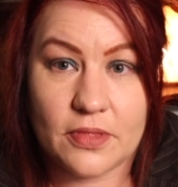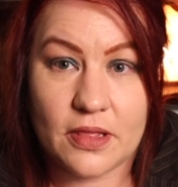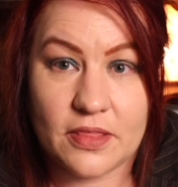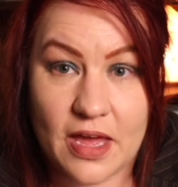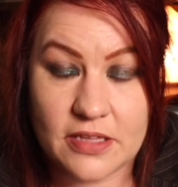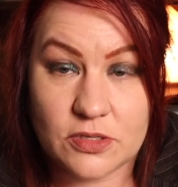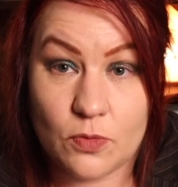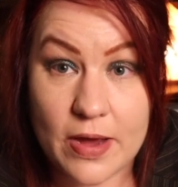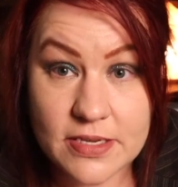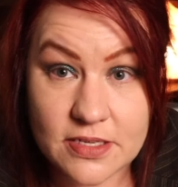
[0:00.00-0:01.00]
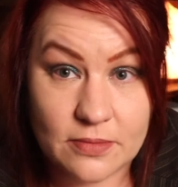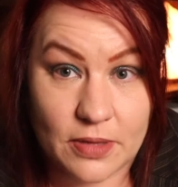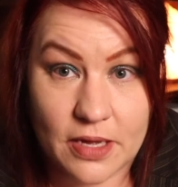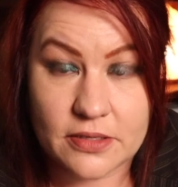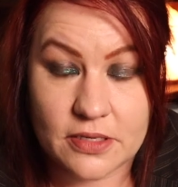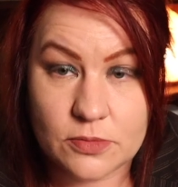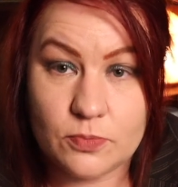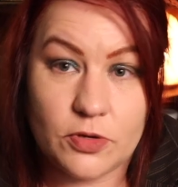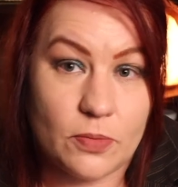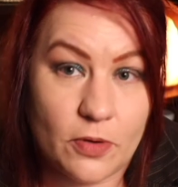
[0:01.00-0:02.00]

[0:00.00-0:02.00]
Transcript: that's wasting blood. It's your